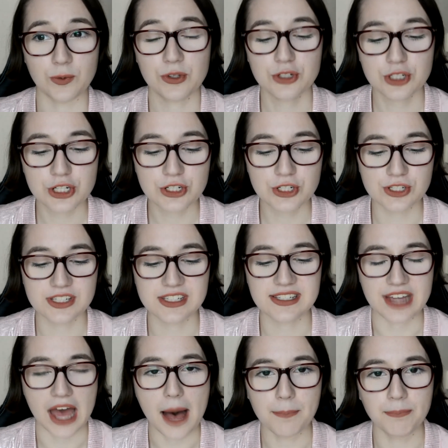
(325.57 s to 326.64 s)
You shouldn't just
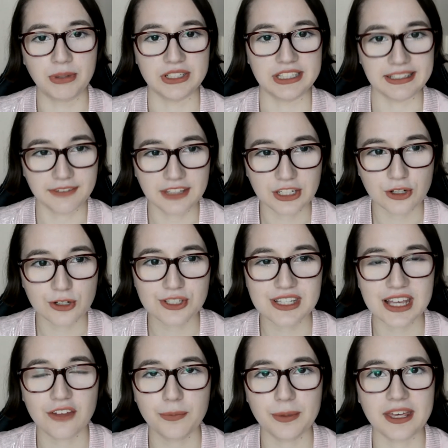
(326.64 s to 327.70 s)
stop believing in
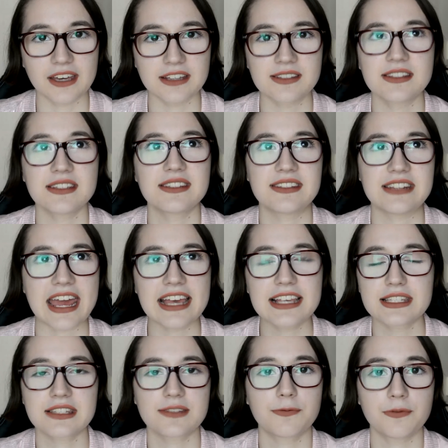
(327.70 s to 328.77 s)
yourself because the
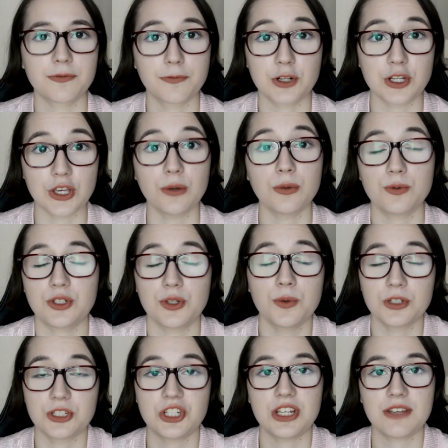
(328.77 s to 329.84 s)
stakes for you to
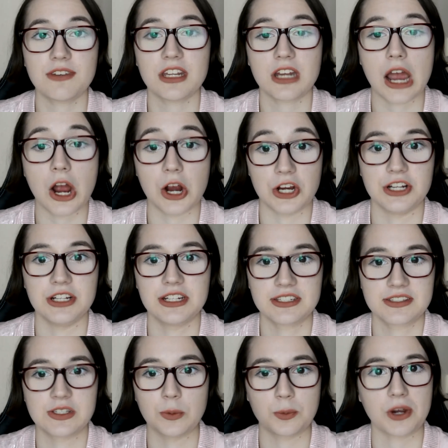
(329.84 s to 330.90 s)
achieve it aren't
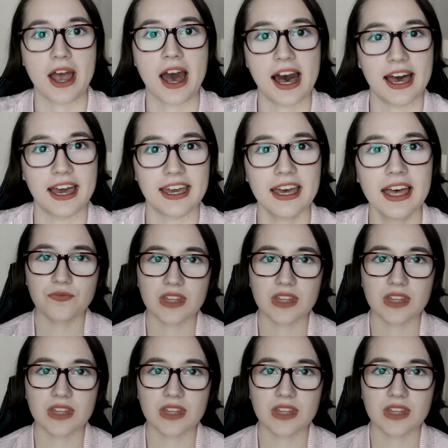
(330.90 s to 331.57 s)
super high